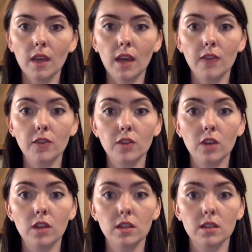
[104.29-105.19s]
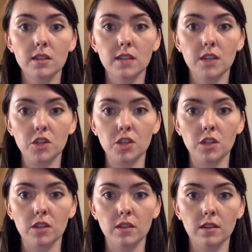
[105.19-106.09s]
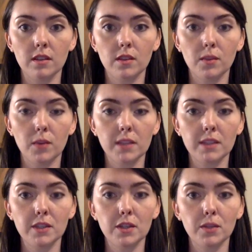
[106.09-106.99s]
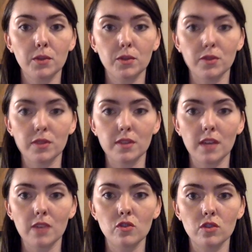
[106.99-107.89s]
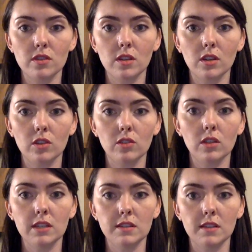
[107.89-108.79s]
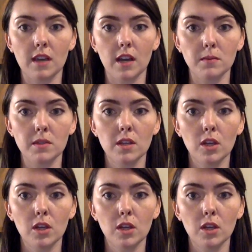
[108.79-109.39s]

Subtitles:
After colonization, the bacteria produces extracellular enzymes